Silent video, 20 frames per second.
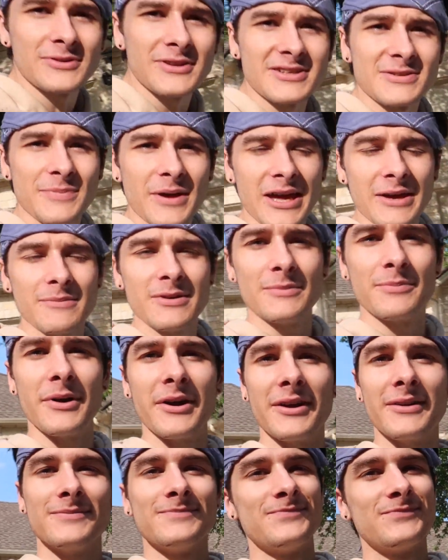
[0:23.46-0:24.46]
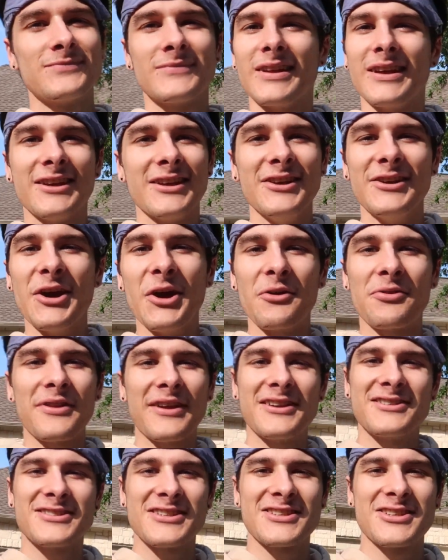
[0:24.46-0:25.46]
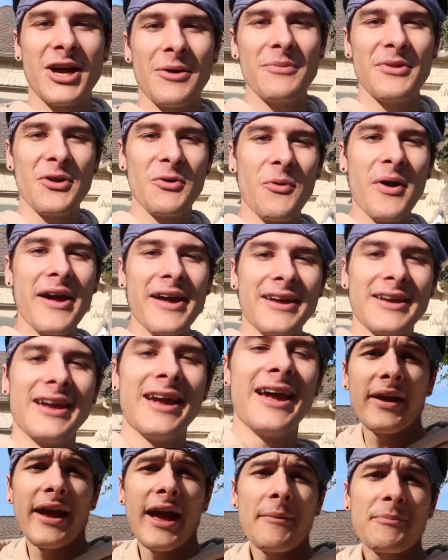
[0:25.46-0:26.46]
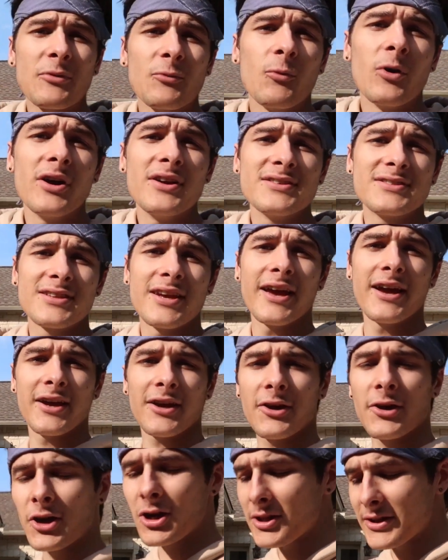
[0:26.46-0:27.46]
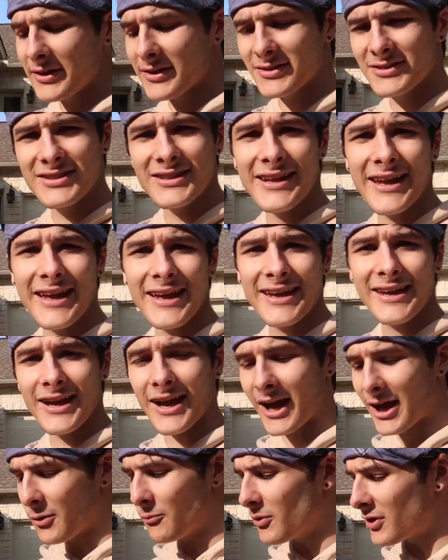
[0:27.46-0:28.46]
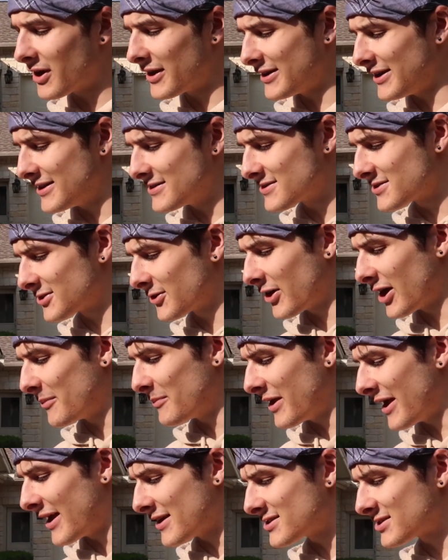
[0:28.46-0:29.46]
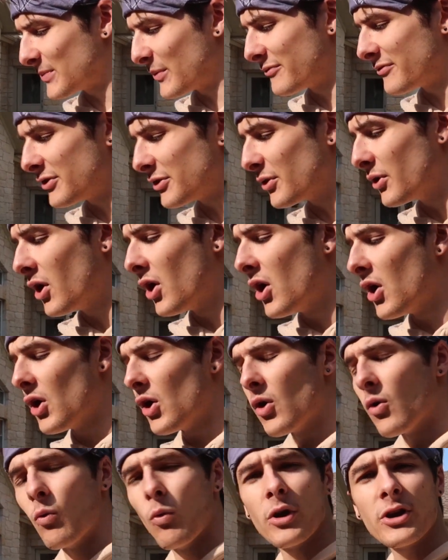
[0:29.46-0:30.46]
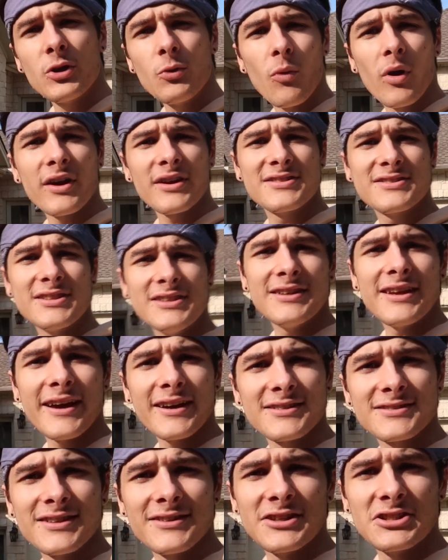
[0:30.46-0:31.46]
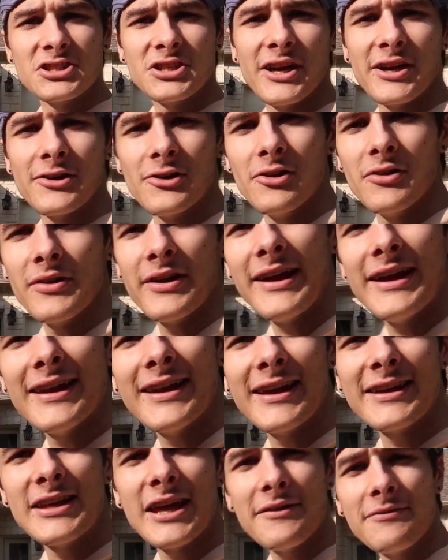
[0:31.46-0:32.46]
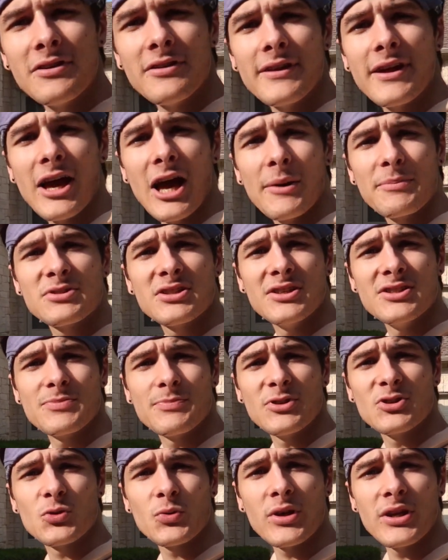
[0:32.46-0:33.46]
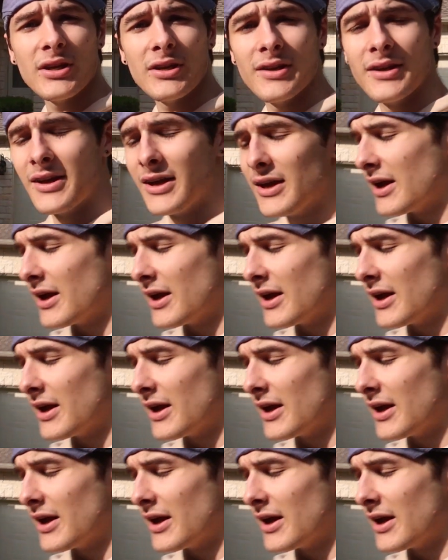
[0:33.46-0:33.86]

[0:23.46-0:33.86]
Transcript: this baby, but you know, things just come in the way. happened was, earlier today, I went on Instagram and asked some of you, what do you want to see next on the channel? And I gave you the options between